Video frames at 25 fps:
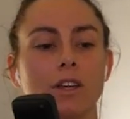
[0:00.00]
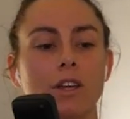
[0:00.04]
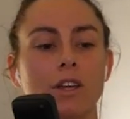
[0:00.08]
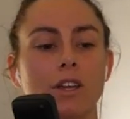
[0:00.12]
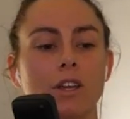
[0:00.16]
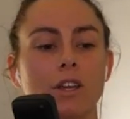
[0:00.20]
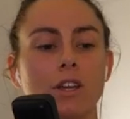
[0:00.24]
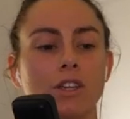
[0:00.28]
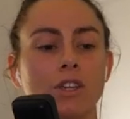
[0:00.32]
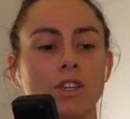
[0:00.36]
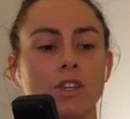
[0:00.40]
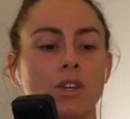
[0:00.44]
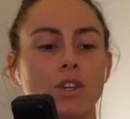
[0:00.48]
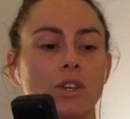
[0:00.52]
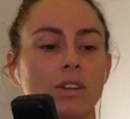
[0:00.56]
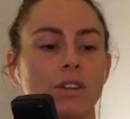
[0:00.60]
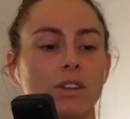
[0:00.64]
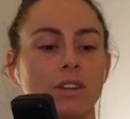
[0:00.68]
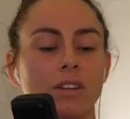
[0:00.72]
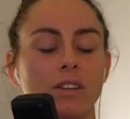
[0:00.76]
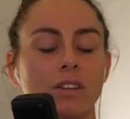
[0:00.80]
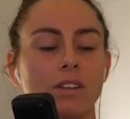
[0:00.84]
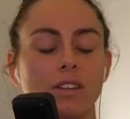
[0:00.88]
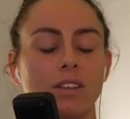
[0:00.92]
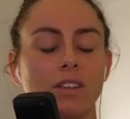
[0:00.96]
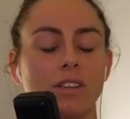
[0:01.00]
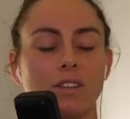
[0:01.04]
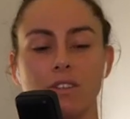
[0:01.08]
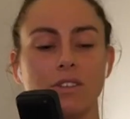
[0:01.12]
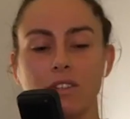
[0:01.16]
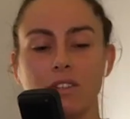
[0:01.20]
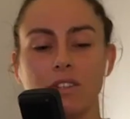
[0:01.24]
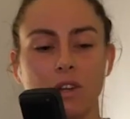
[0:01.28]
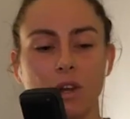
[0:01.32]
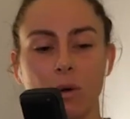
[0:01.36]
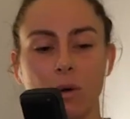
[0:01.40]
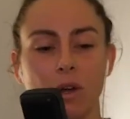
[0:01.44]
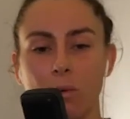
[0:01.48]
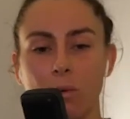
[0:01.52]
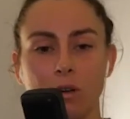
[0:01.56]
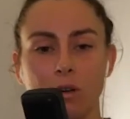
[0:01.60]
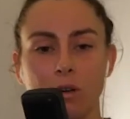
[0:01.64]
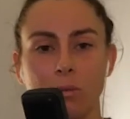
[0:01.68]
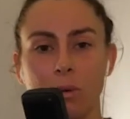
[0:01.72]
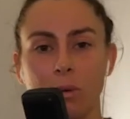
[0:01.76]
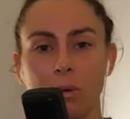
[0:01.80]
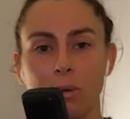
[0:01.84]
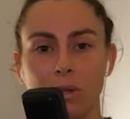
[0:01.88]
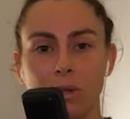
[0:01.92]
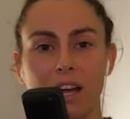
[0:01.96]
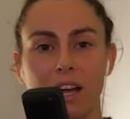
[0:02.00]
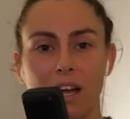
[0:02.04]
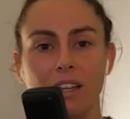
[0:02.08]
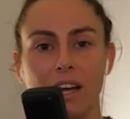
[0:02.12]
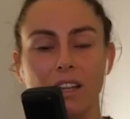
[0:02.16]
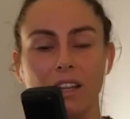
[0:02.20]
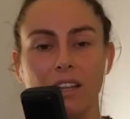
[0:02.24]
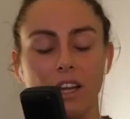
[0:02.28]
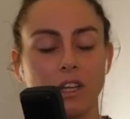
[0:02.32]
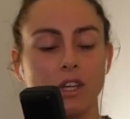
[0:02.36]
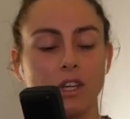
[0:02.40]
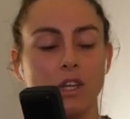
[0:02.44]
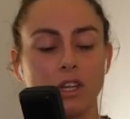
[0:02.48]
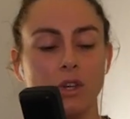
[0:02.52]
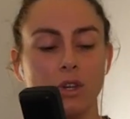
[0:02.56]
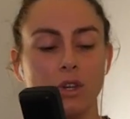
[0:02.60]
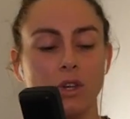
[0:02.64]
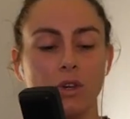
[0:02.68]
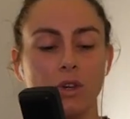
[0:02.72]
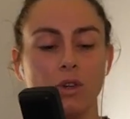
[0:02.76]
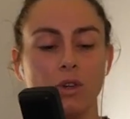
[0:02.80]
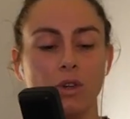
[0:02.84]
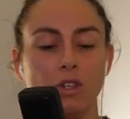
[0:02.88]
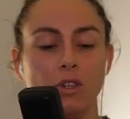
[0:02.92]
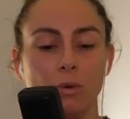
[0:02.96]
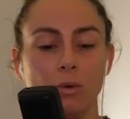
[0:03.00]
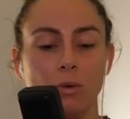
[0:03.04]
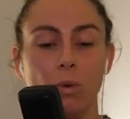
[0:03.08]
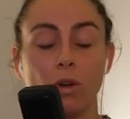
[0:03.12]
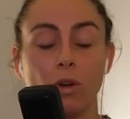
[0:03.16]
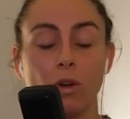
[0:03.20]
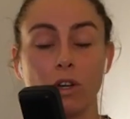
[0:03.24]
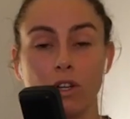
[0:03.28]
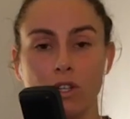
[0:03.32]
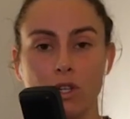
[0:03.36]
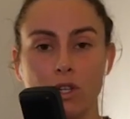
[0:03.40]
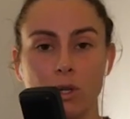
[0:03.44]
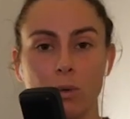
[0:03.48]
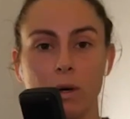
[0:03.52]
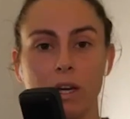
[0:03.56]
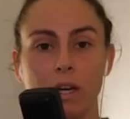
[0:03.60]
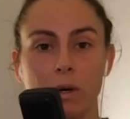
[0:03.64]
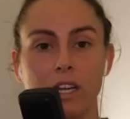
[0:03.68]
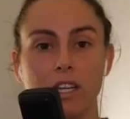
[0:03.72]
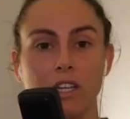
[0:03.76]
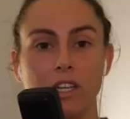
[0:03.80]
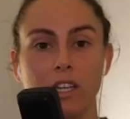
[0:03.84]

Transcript: You, you you don't want to pull out, like you you want to do it.